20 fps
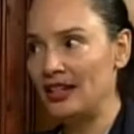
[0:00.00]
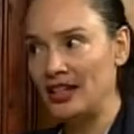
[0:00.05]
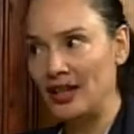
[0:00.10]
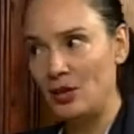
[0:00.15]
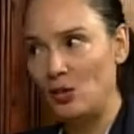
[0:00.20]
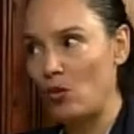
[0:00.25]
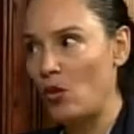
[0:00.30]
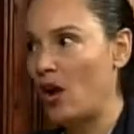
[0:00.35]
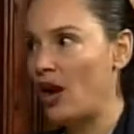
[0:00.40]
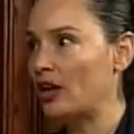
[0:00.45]

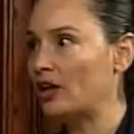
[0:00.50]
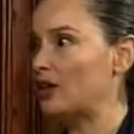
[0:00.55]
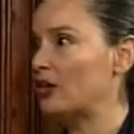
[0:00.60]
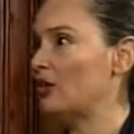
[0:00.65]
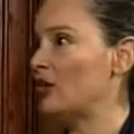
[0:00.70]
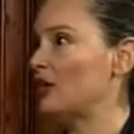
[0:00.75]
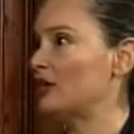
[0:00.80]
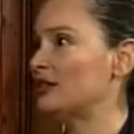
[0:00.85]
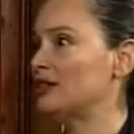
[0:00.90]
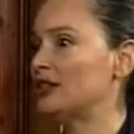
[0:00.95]
and walk
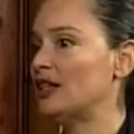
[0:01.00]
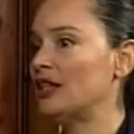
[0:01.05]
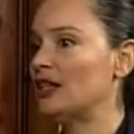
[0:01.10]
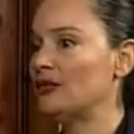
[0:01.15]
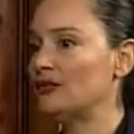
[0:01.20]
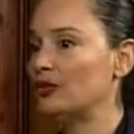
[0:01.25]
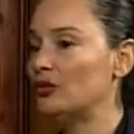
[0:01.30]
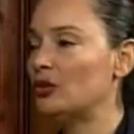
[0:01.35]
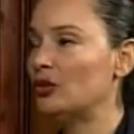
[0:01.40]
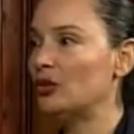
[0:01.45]
across that
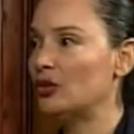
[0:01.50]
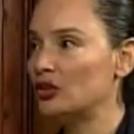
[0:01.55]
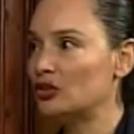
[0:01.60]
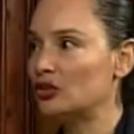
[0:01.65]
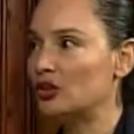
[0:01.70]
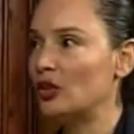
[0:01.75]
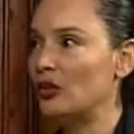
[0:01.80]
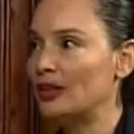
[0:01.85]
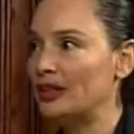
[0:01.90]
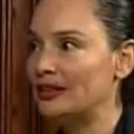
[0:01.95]
floor.
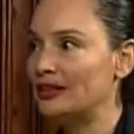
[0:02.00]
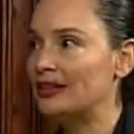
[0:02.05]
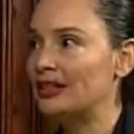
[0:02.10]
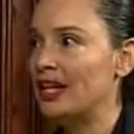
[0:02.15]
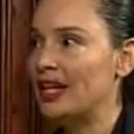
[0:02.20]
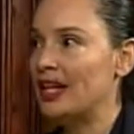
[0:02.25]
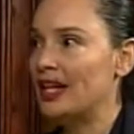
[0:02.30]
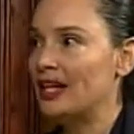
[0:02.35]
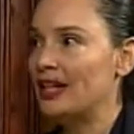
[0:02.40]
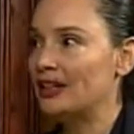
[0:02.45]
So it's
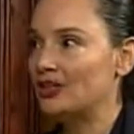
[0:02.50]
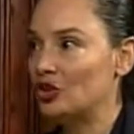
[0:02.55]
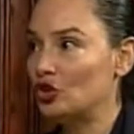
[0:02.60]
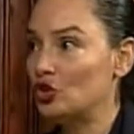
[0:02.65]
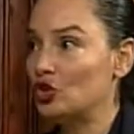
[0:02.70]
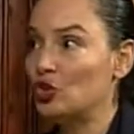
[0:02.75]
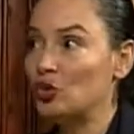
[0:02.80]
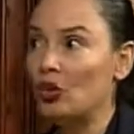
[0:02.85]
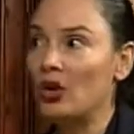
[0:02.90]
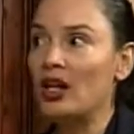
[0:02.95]
a
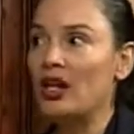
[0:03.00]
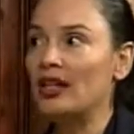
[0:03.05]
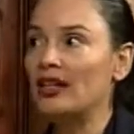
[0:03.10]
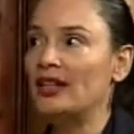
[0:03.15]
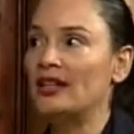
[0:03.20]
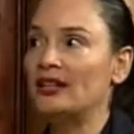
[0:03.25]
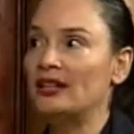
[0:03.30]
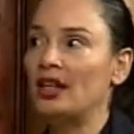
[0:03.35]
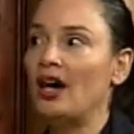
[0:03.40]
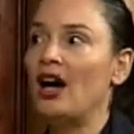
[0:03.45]

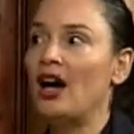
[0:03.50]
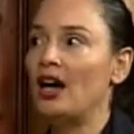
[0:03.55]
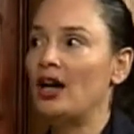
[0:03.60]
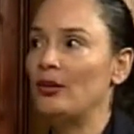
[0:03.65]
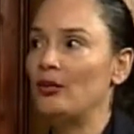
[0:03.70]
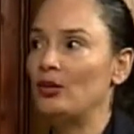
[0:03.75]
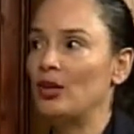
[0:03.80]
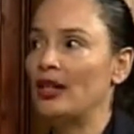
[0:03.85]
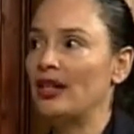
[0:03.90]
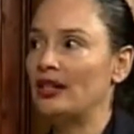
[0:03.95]
trying
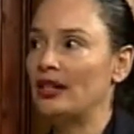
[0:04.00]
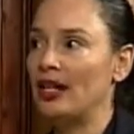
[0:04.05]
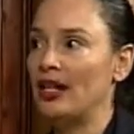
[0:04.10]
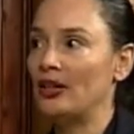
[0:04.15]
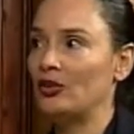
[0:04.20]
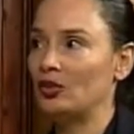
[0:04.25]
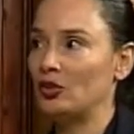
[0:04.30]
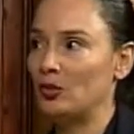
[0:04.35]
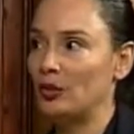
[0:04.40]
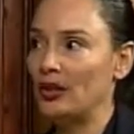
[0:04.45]
time right now
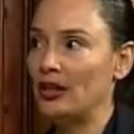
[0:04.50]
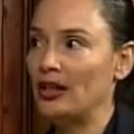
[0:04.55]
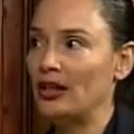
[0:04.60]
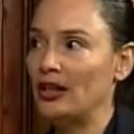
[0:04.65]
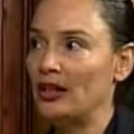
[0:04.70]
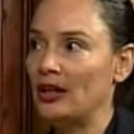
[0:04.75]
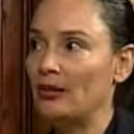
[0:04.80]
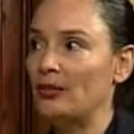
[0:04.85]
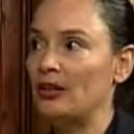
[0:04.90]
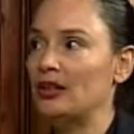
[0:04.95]
to be
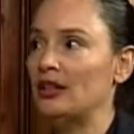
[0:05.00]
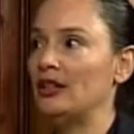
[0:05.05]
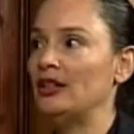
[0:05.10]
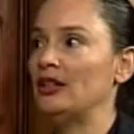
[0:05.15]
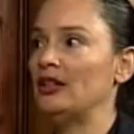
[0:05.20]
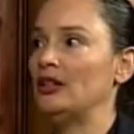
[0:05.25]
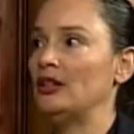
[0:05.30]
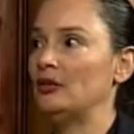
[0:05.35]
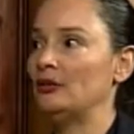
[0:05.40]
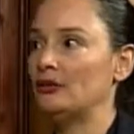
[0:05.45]
a
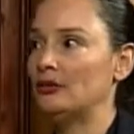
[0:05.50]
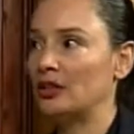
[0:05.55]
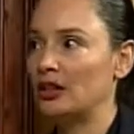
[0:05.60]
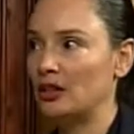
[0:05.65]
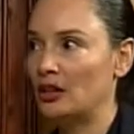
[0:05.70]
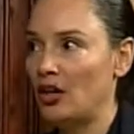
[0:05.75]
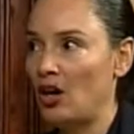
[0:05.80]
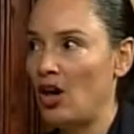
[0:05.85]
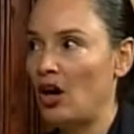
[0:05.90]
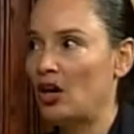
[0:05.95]
millennium in
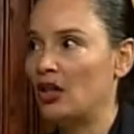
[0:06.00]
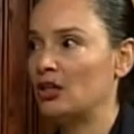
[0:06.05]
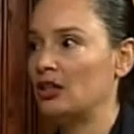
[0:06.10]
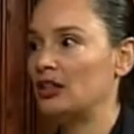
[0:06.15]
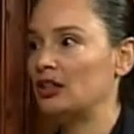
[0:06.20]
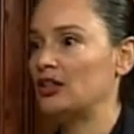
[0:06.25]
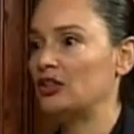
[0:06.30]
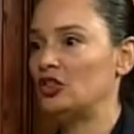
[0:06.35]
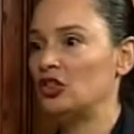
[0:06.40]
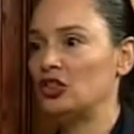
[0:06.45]

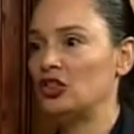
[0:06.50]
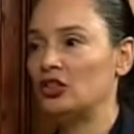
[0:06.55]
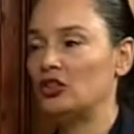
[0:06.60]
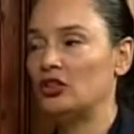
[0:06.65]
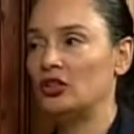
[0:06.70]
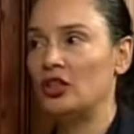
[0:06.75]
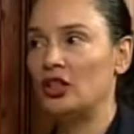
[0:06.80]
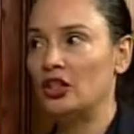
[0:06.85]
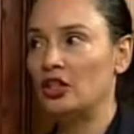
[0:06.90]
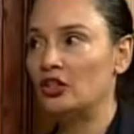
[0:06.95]
college and
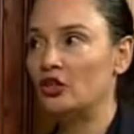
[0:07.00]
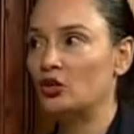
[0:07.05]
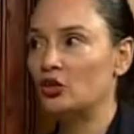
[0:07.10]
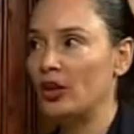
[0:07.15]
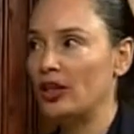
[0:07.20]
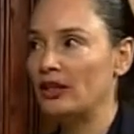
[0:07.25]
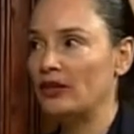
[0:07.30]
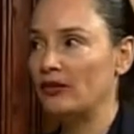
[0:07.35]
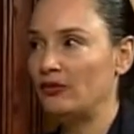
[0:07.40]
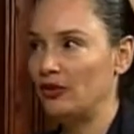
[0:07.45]

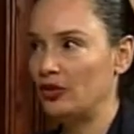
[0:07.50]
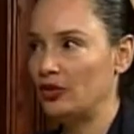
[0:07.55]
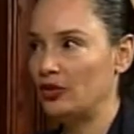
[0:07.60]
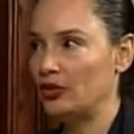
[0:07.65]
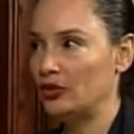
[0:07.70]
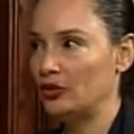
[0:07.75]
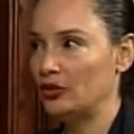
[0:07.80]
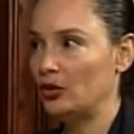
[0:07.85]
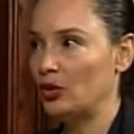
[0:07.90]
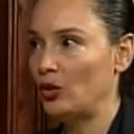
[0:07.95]
trying to figure
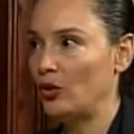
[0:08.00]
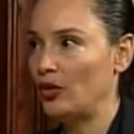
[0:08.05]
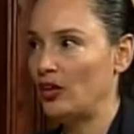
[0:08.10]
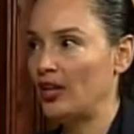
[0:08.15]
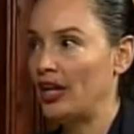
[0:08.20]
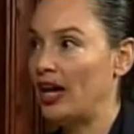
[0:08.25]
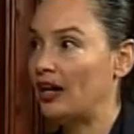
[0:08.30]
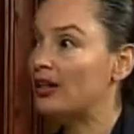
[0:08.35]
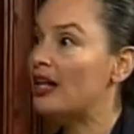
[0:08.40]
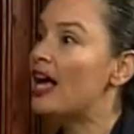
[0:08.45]
this whole thing
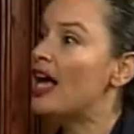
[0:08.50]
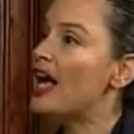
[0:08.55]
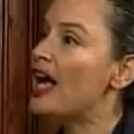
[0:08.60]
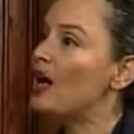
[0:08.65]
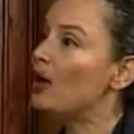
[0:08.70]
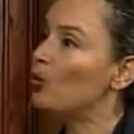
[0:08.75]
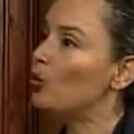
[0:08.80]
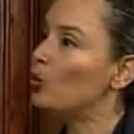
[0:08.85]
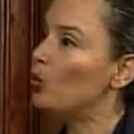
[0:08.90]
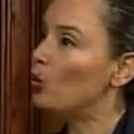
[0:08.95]
out.
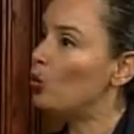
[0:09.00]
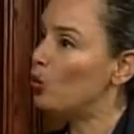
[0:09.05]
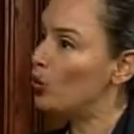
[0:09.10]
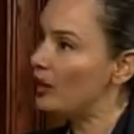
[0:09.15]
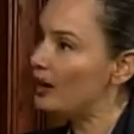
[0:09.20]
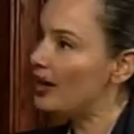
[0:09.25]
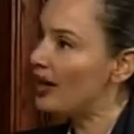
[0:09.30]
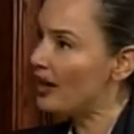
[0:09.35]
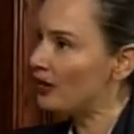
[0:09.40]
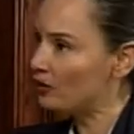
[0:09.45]
And
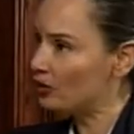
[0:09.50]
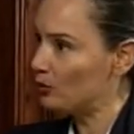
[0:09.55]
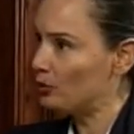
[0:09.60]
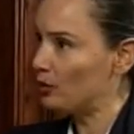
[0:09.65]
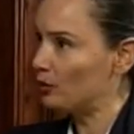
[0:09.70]
we have to be